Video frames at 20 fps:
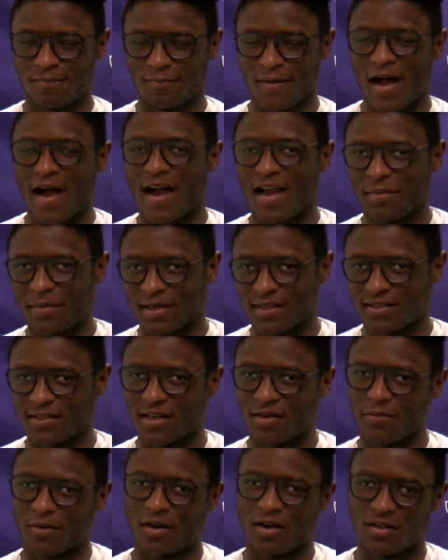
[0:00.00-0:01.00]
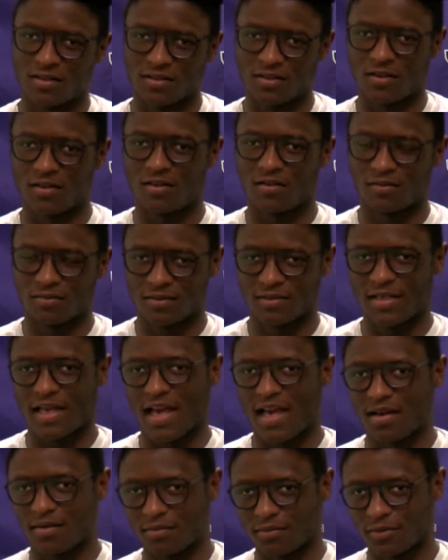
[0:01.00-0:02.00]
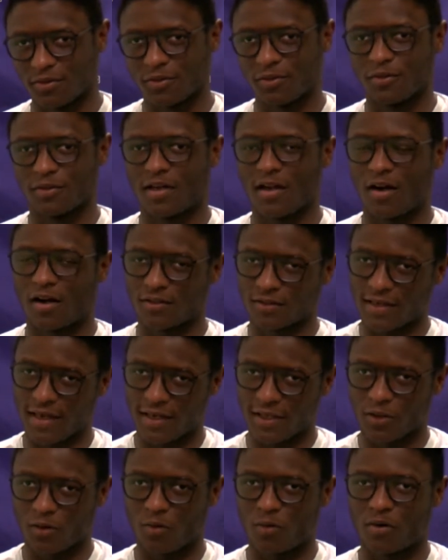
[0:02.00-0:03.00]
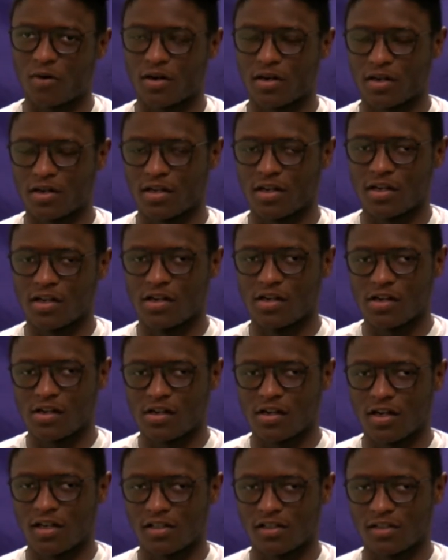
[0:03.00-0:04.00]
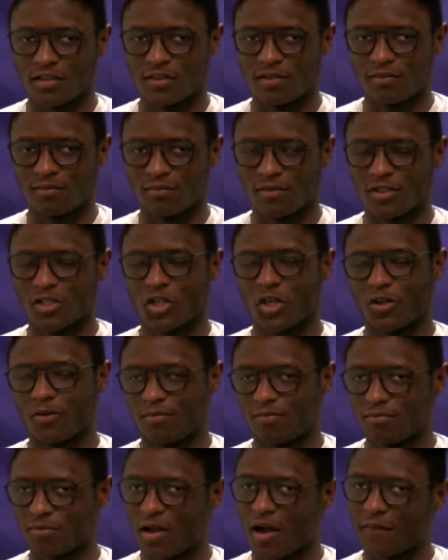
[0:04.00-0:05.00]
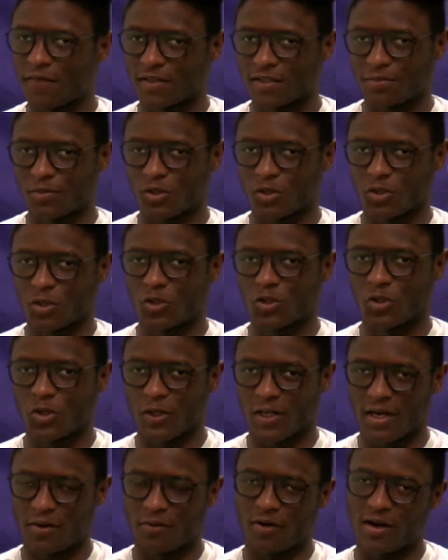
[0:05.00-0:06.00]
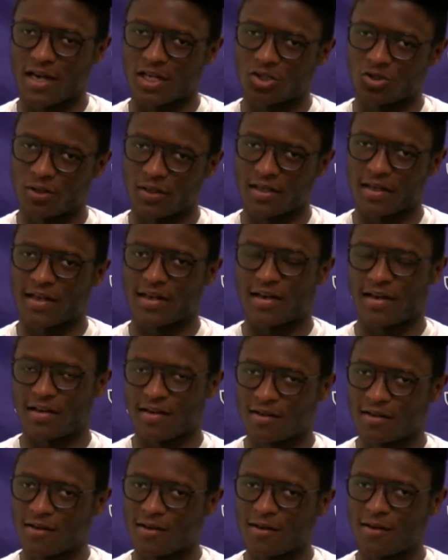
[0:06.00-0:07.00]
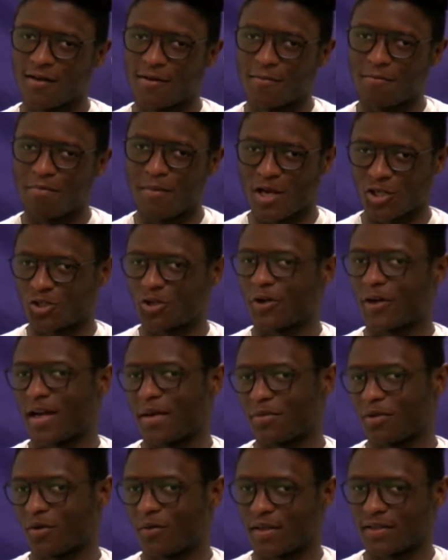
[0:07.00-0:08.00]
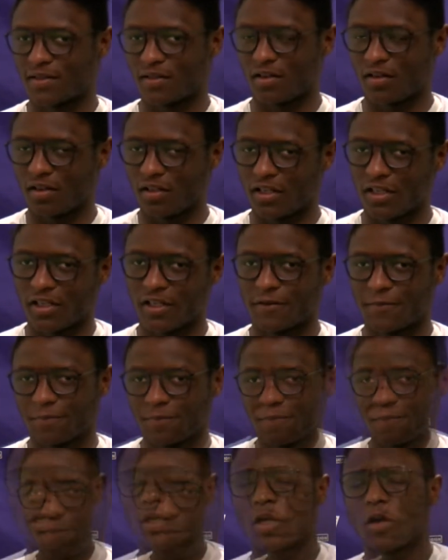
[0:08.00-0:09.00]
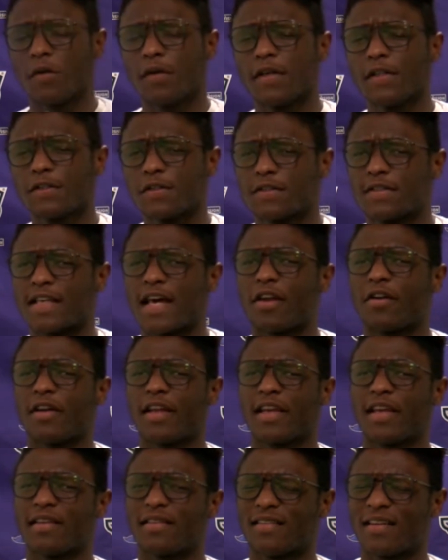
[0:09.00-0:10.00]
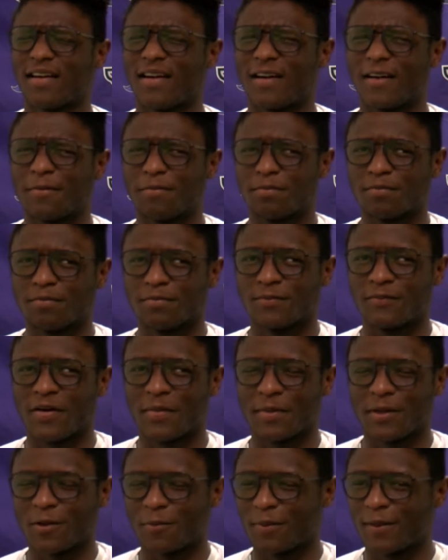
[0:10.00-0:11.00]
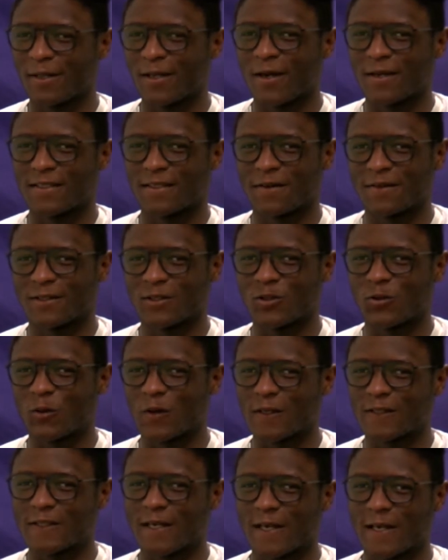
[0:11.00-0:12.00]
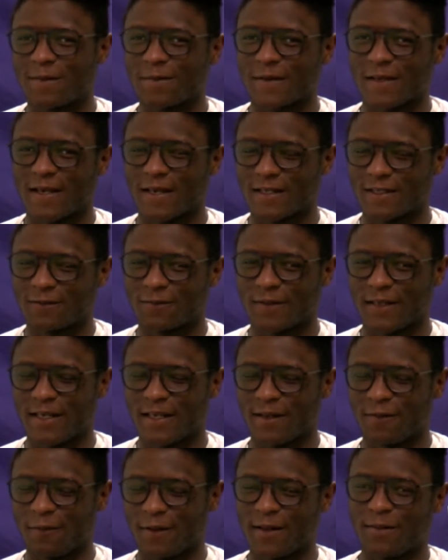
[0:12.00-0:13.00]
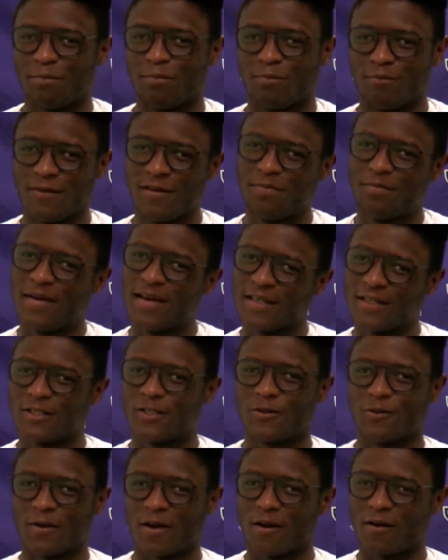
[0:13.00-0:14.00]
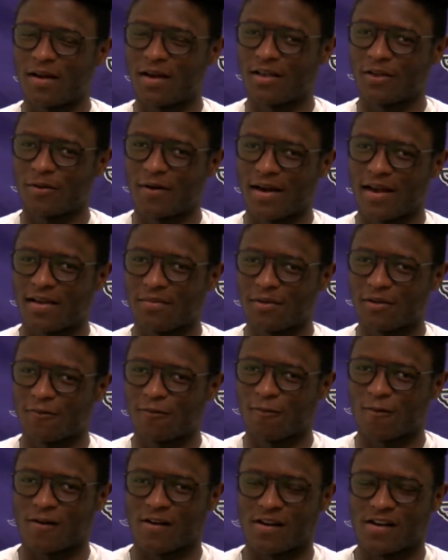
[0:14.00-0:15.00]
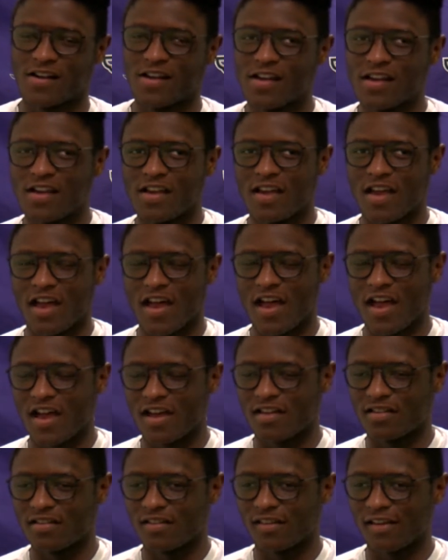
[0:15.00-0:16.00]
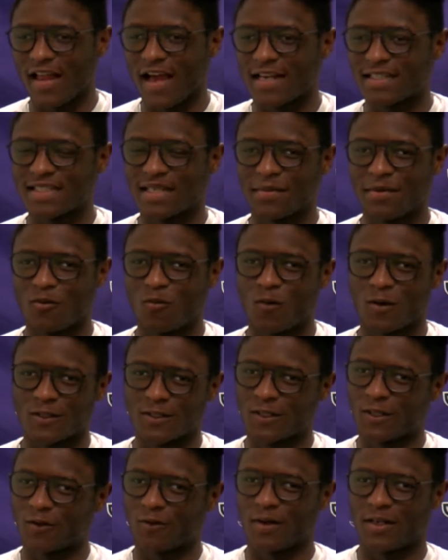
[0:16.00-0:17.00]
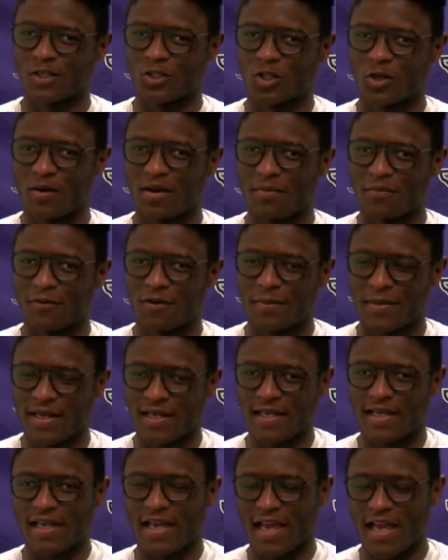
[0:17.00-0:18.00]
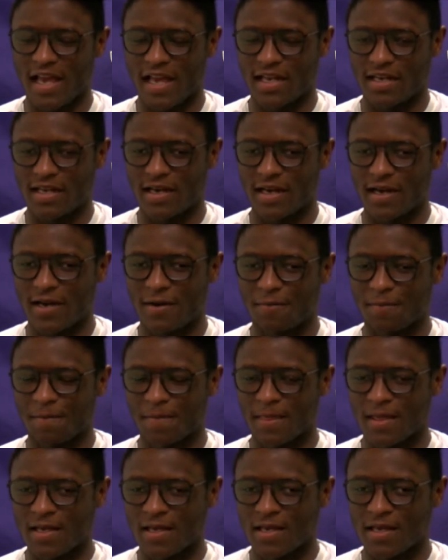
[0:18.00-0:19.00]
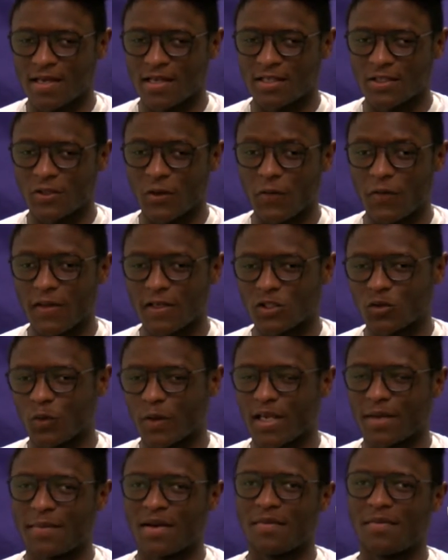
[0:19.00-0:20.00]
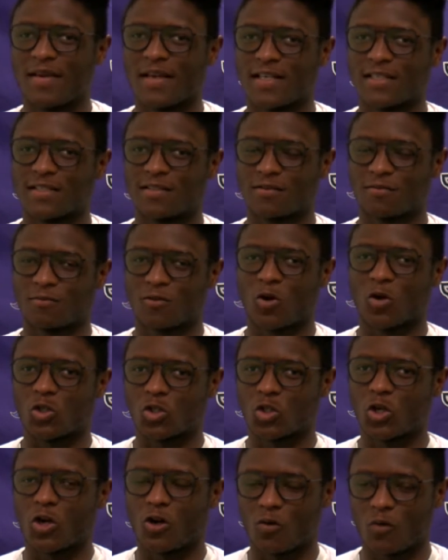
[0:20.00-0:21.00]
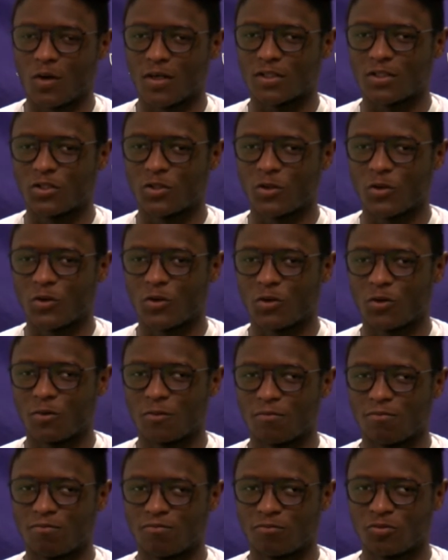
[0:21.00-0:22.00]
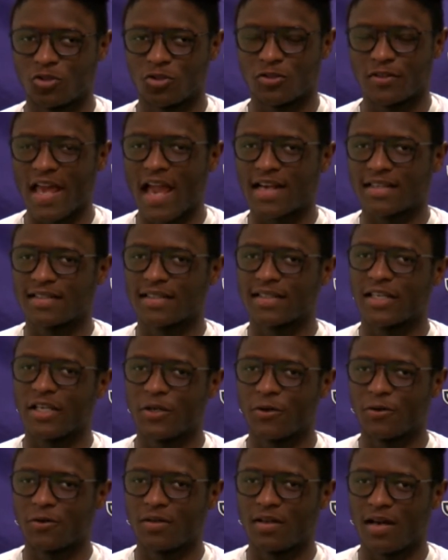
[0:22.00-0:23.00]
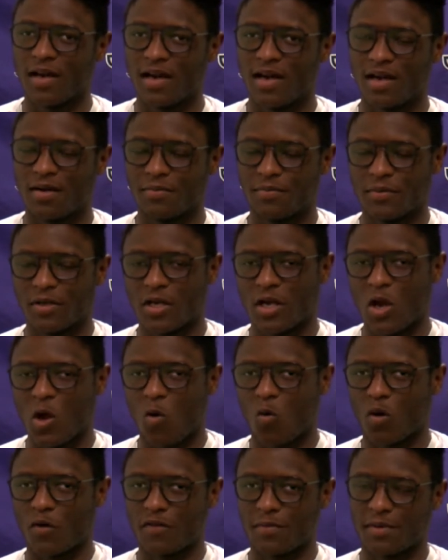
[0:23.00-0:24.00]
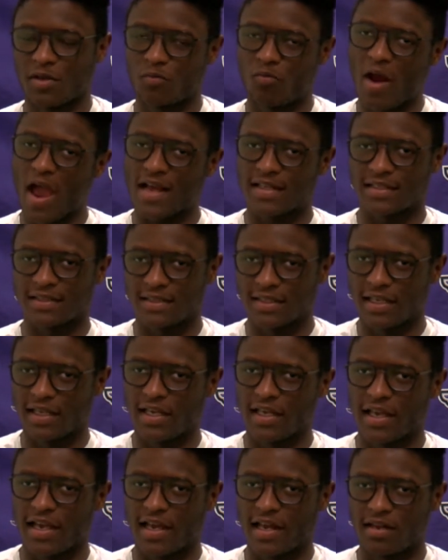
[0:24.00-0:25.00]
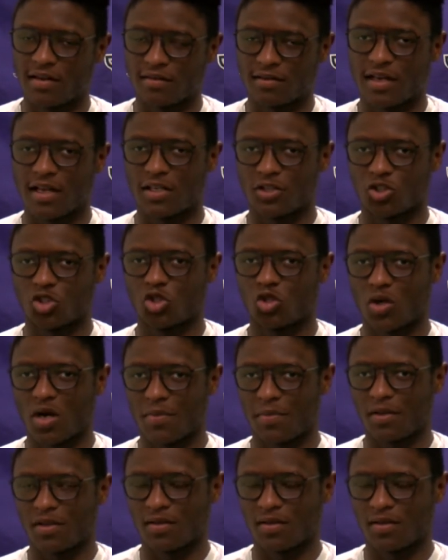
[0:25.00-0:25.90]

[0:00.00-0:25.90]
I myself, but also Sam, who also got the award. It's a good confidence booster to know that we're actually kind of measuring up to the rest of the league. Going to Saturday, if I'm being completely honest, I wasn't too excited because we'd been to URI before, and last time it wasn't a great show up for me. And so this weekend, my biggest concern was to just execute what we've been practicing and kind of just show up